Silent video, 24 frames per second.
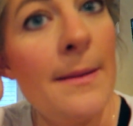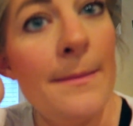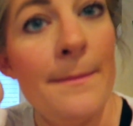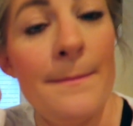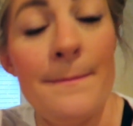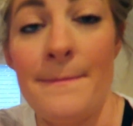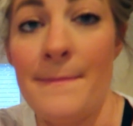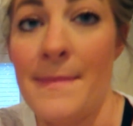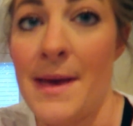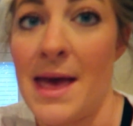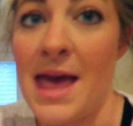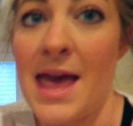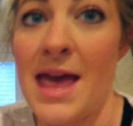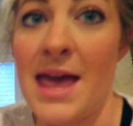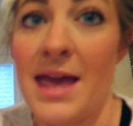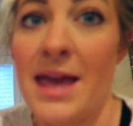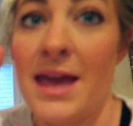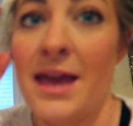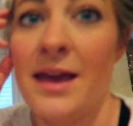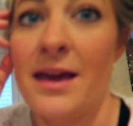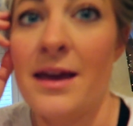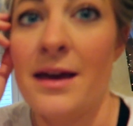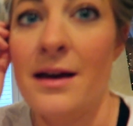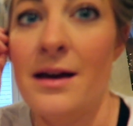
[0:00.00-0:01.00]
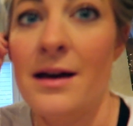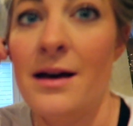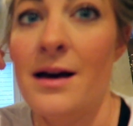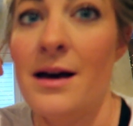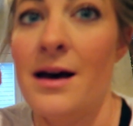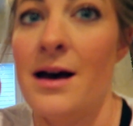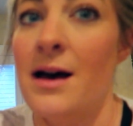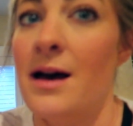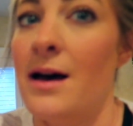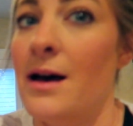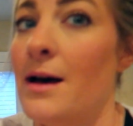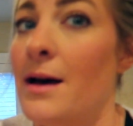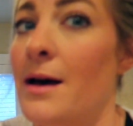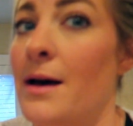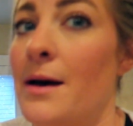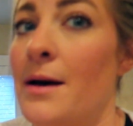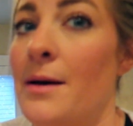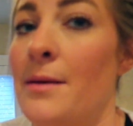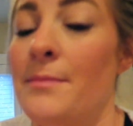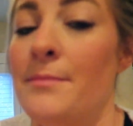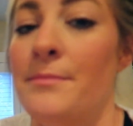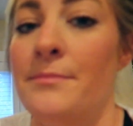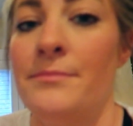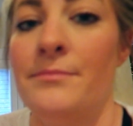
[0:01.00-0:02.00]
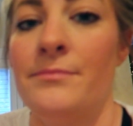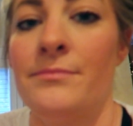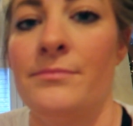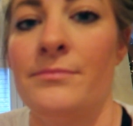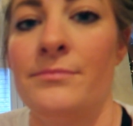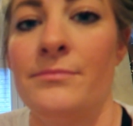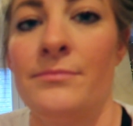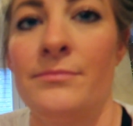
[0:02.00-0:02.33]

make, um,